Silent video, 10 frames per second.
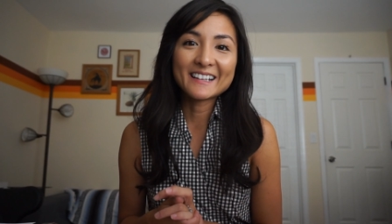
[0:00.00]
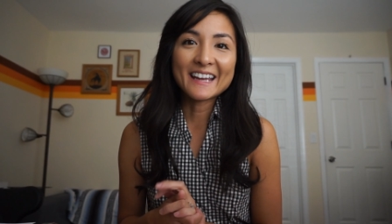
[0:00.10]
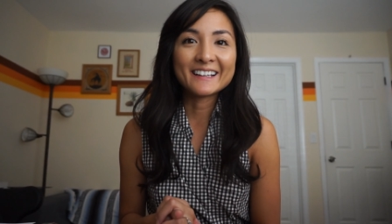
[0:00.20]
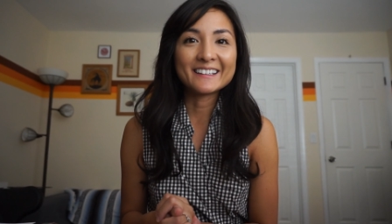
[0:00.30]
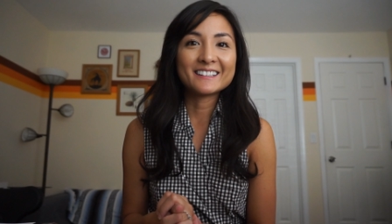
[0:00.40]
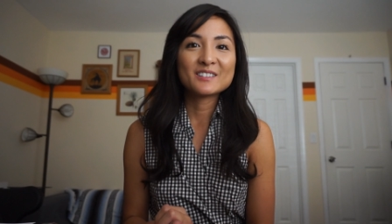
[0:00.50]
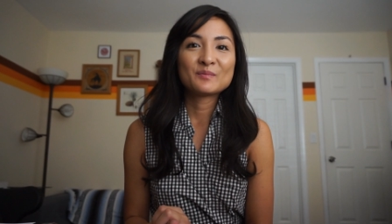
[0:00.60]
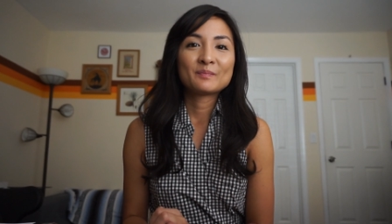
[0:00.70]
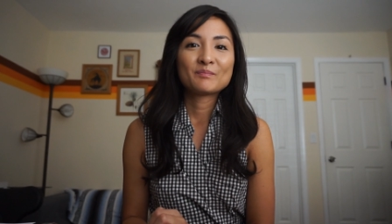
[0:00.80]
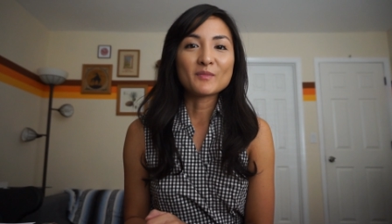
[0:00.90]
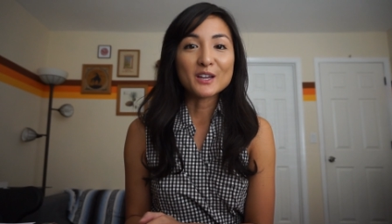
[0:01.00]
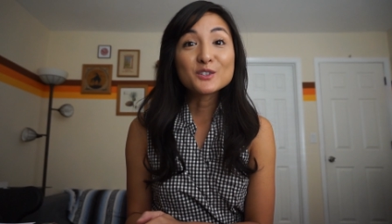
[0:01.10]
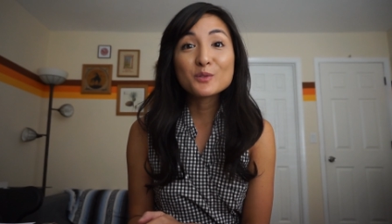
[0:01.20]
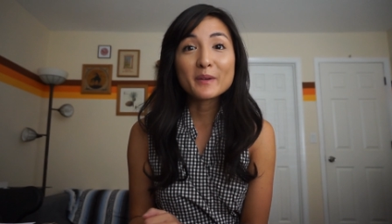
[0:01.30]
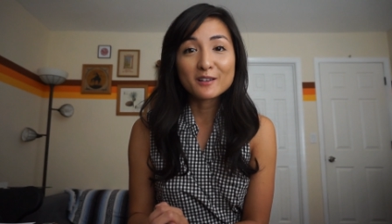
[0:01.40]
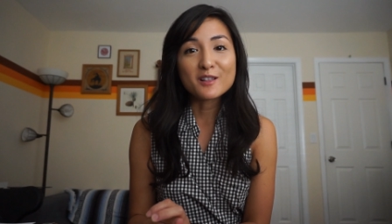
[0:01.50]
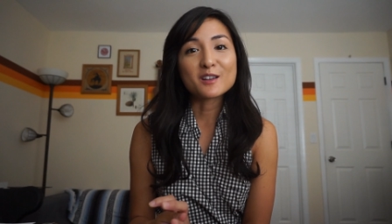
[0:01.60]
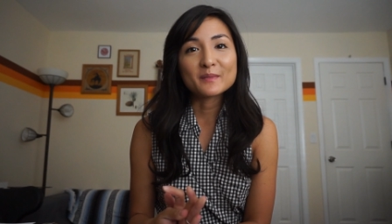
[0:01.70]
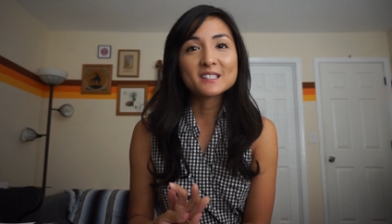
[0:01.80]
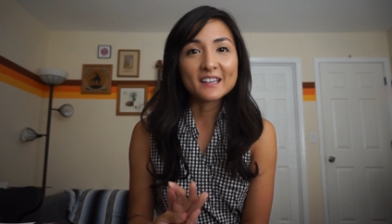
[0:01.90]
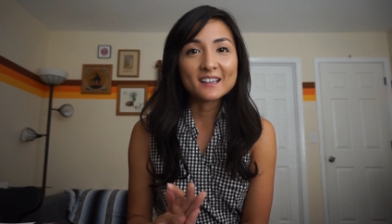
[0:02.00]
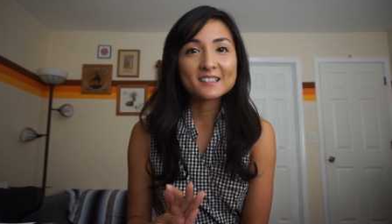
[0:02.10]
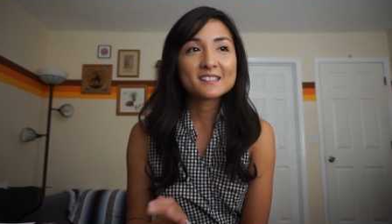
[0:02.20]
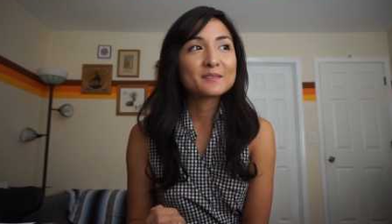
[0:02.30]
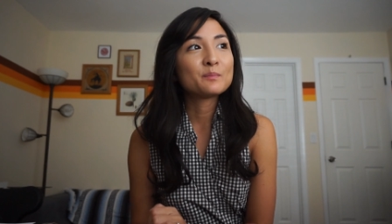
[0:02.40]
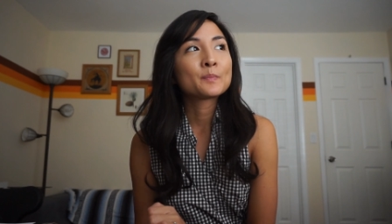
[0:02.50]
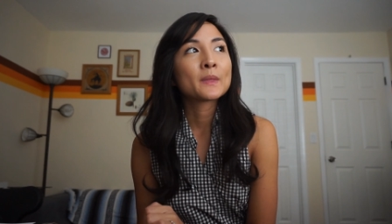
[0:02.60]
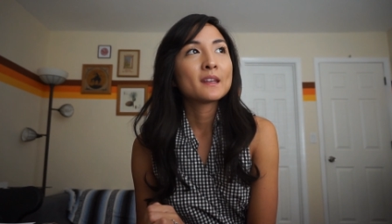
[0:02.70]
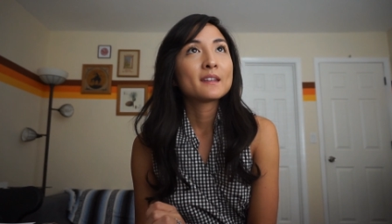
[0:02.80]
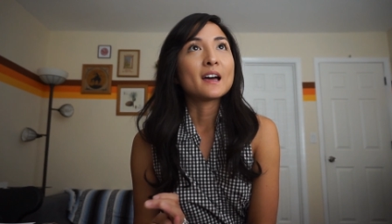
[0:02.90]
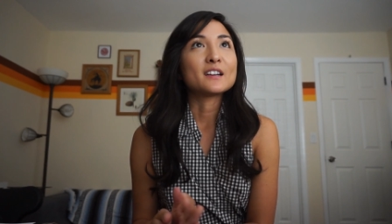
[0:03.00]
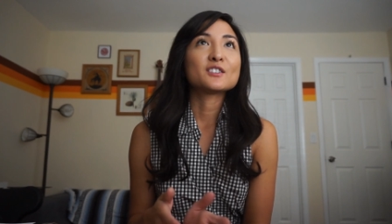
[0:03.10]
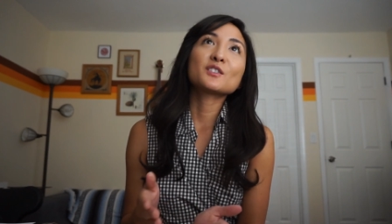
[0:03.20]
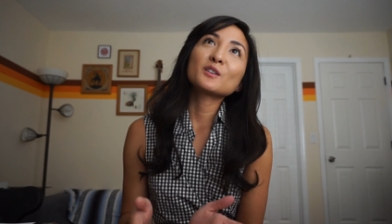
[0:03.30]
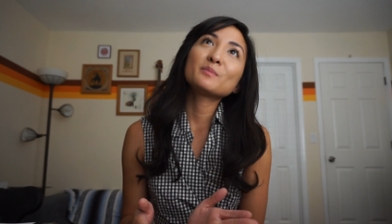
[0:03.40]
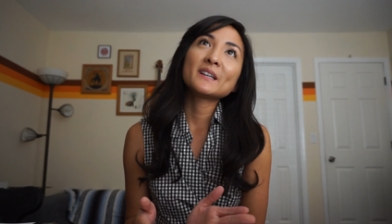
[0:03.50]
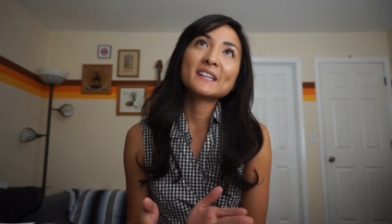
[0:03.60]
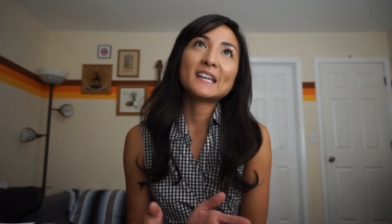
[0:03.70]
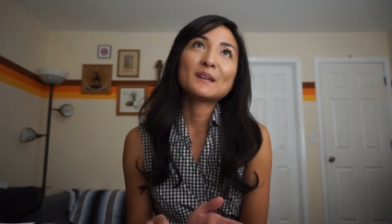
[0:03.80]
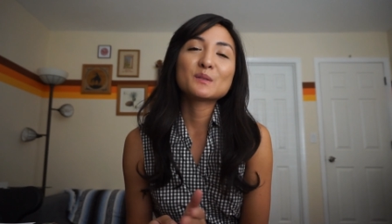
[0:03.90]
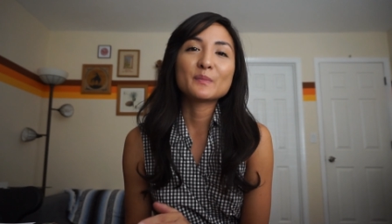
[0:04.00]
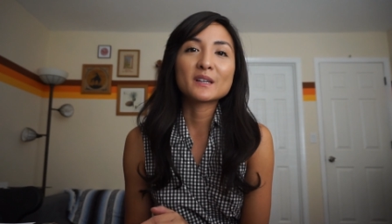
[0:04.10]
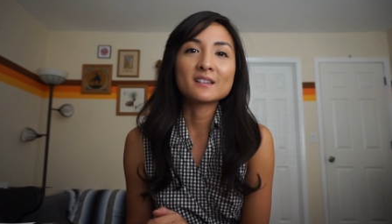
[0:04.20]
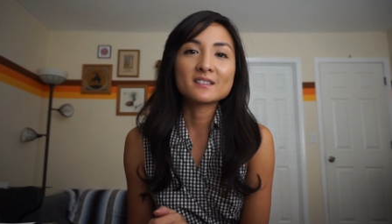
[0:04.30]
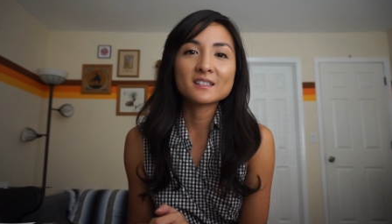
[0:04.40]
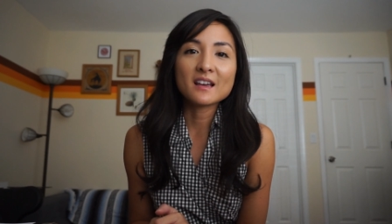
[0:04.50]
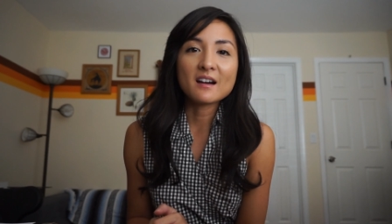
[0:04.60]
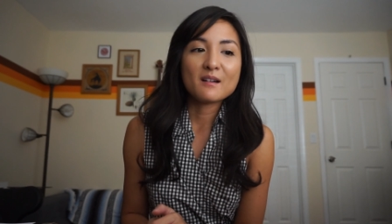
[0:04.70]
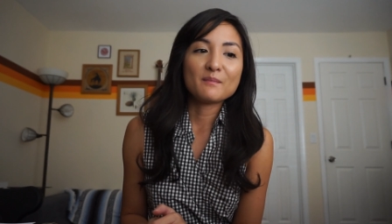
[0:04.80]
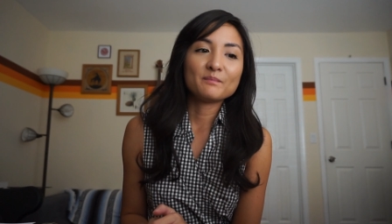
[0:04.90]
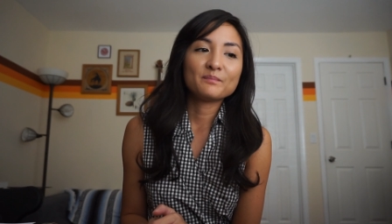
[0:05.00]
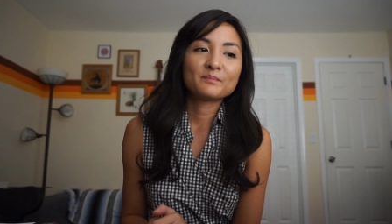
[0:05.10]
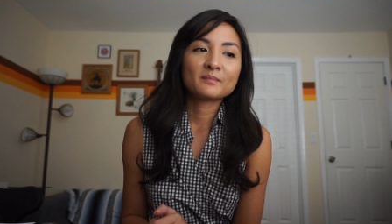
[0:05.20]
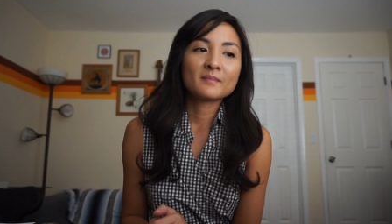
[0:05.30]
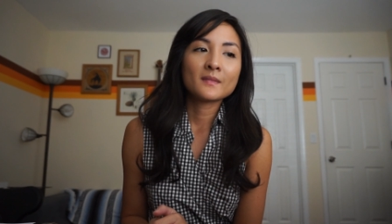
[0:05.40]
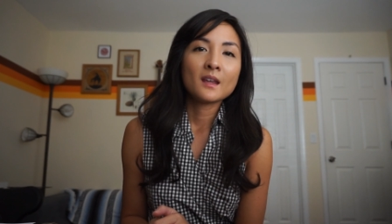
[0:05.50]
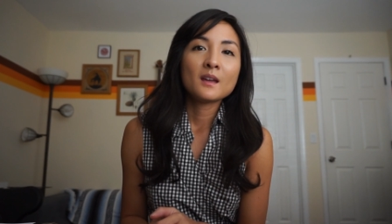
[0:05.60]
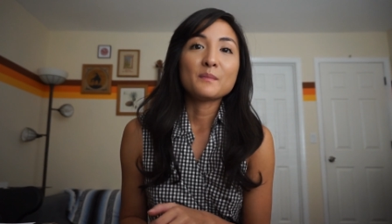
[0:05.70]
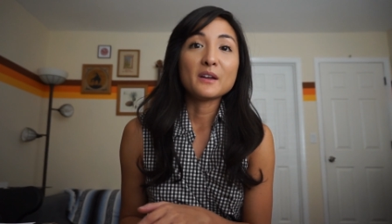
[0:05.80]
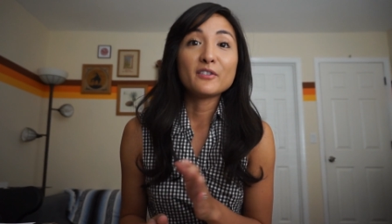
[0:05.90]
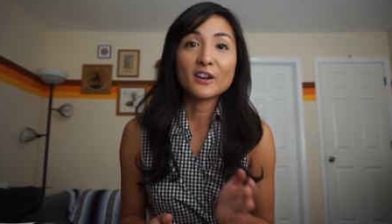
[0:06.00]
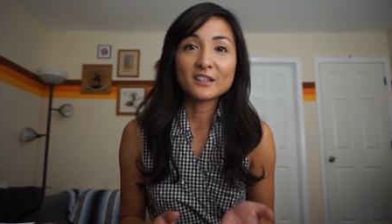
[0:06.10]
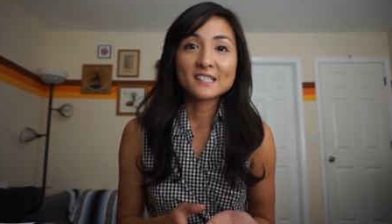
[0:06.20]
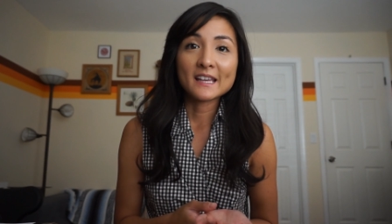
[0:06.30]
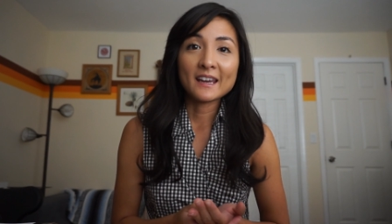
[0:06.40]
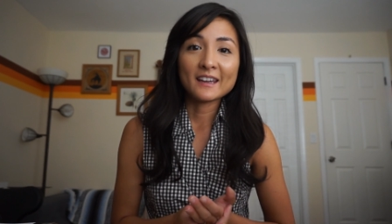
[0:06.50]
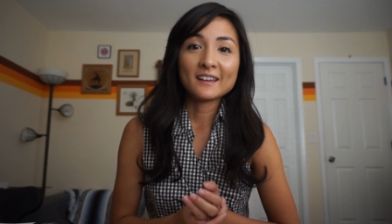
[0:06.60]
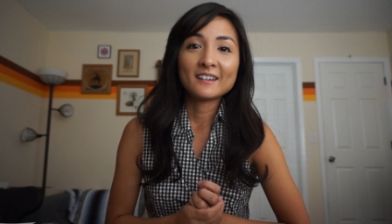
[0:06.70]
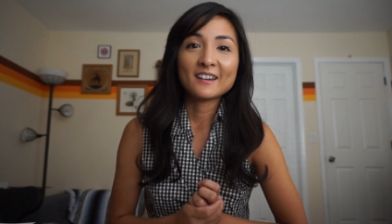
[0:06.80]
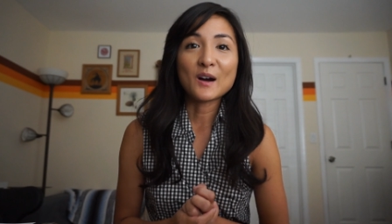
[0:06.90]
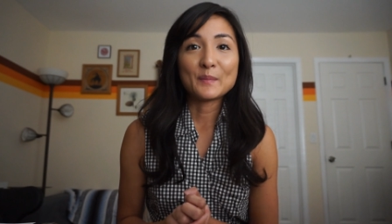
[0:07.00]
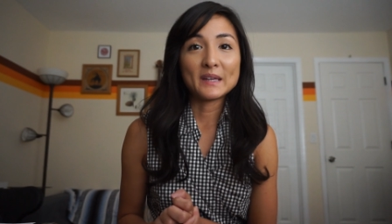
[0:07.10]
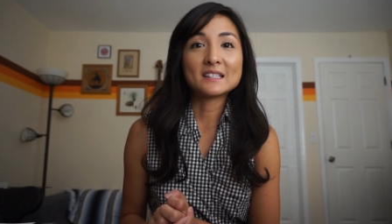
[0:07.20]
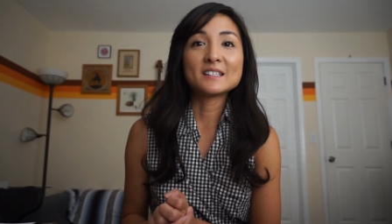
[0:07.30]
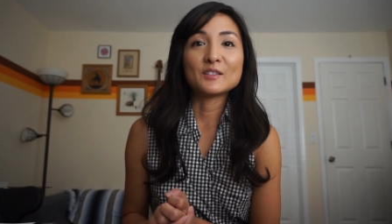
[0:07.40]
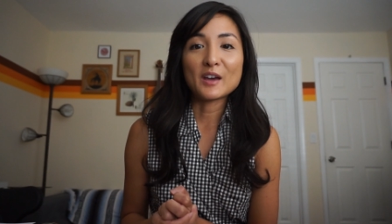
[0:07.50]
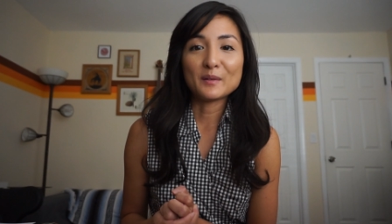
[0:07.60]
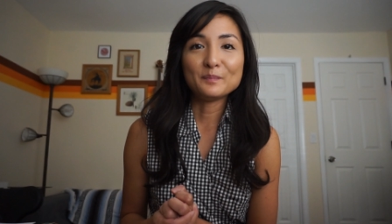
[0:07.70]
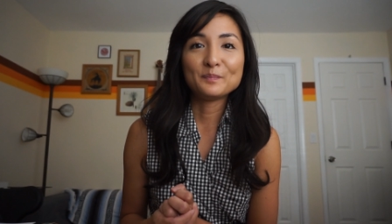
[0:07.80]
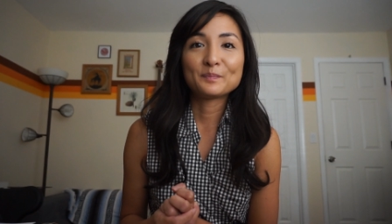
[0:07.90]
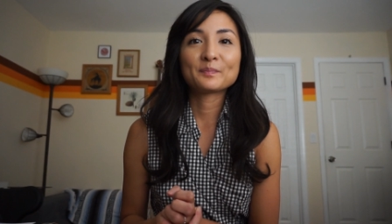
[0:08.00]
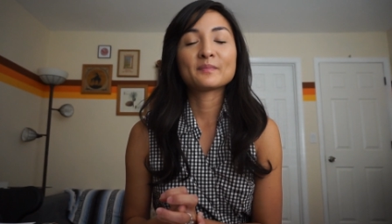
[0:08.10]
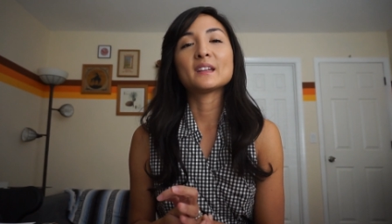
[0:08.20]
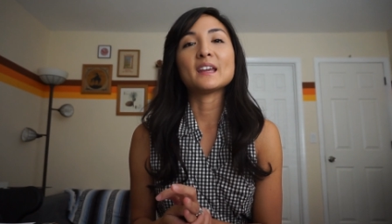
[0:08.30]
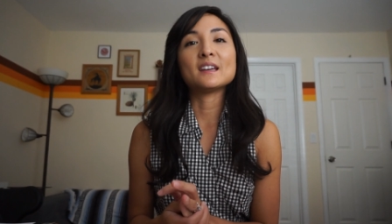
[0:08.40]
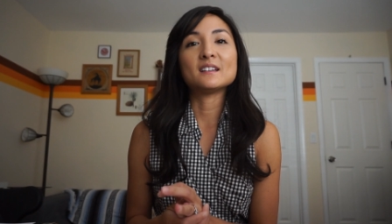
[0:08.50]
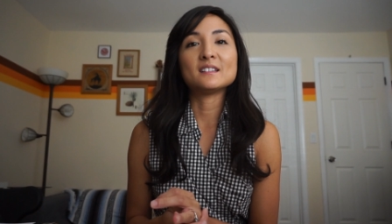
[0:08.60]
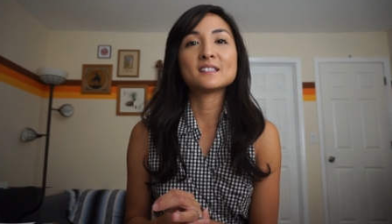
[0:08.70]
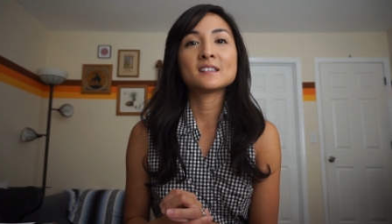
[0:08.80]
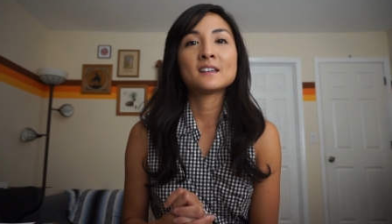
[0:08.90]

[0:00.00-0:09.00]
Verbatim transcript: and I do make a lot of mistakes. I just started playing games because my fiance got me into them, and